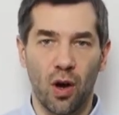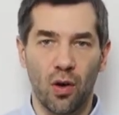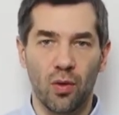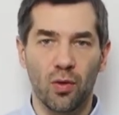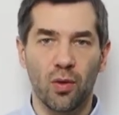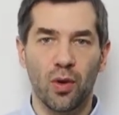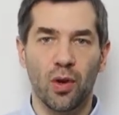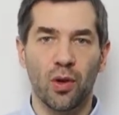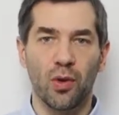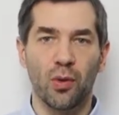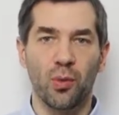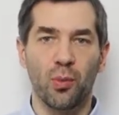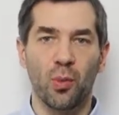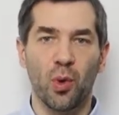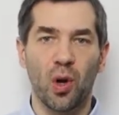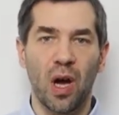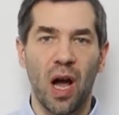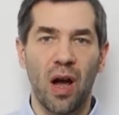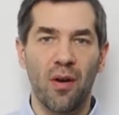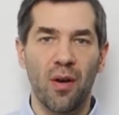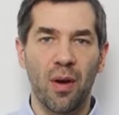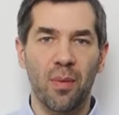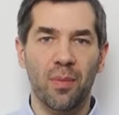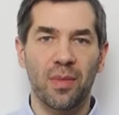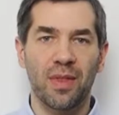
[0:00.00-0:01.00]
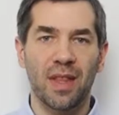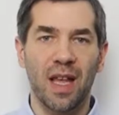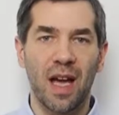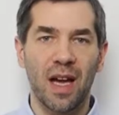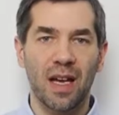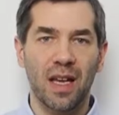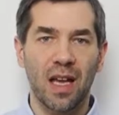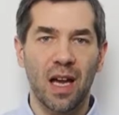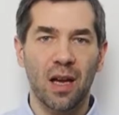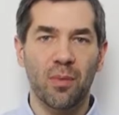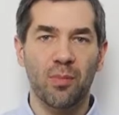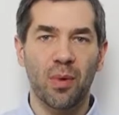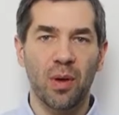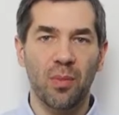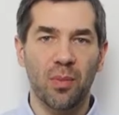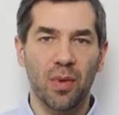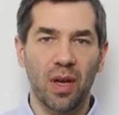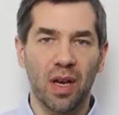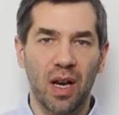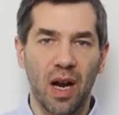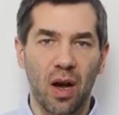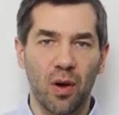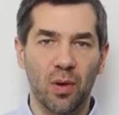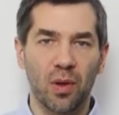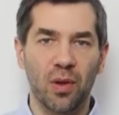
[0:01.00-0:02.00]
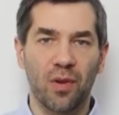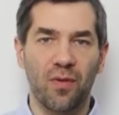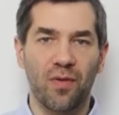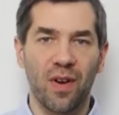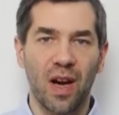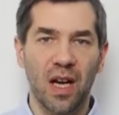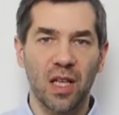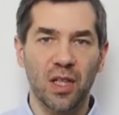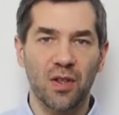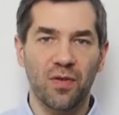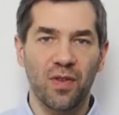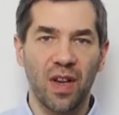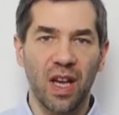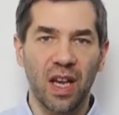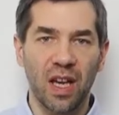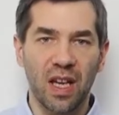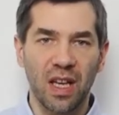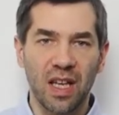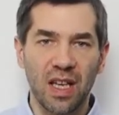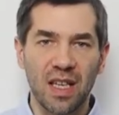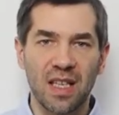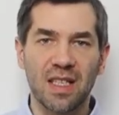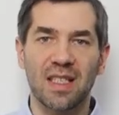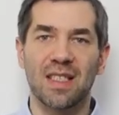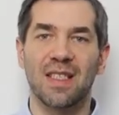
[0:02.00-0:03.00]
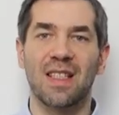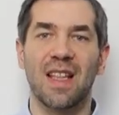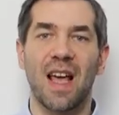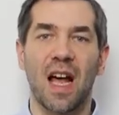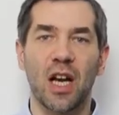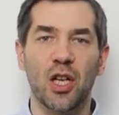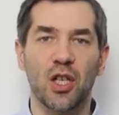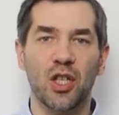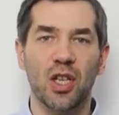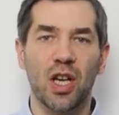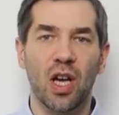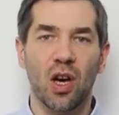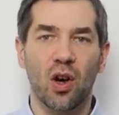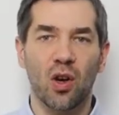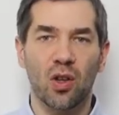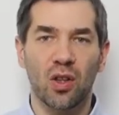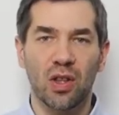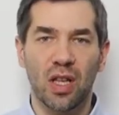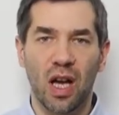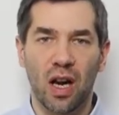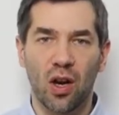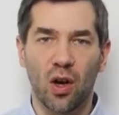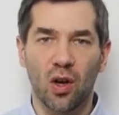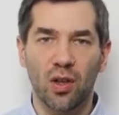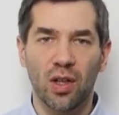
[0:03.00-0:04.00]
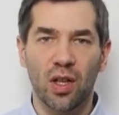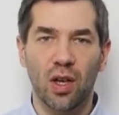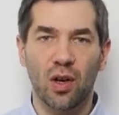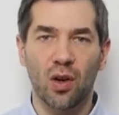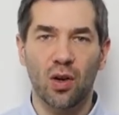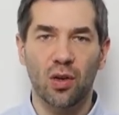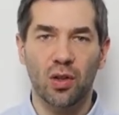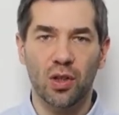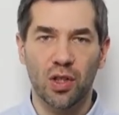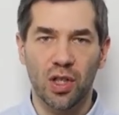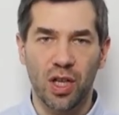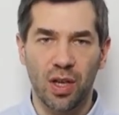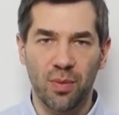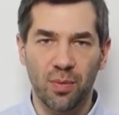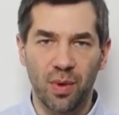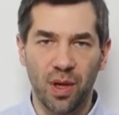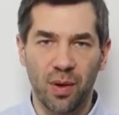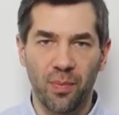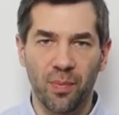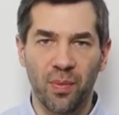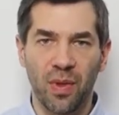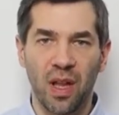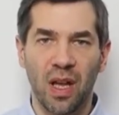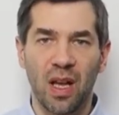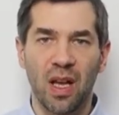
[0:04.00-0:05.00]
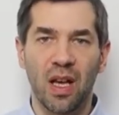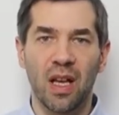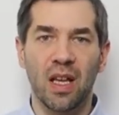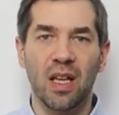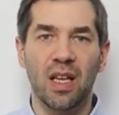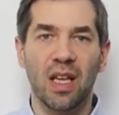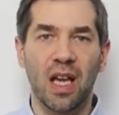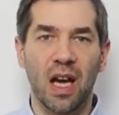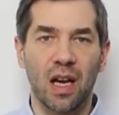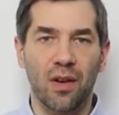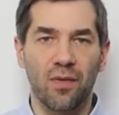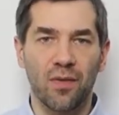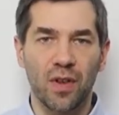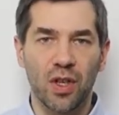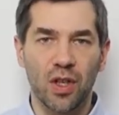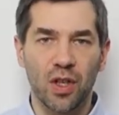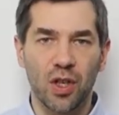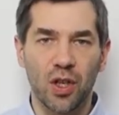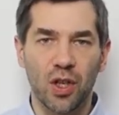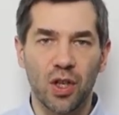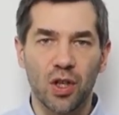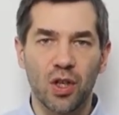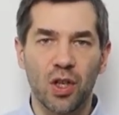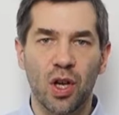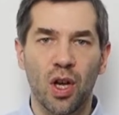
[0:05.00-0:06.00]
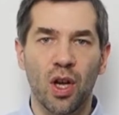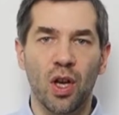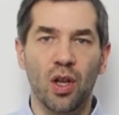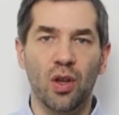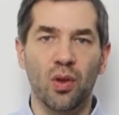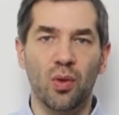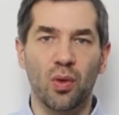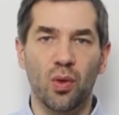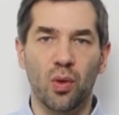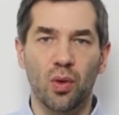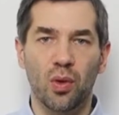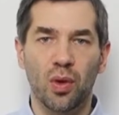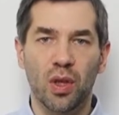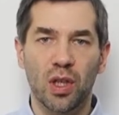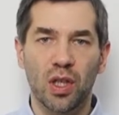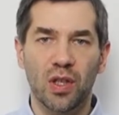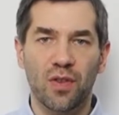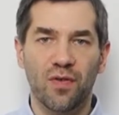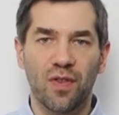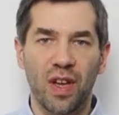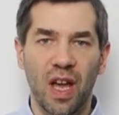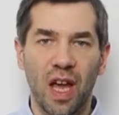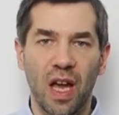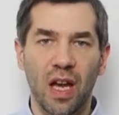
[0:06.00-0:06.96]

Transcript: This was me blowing as if I was playing. As you saw, the second sound required higher speed and pressure.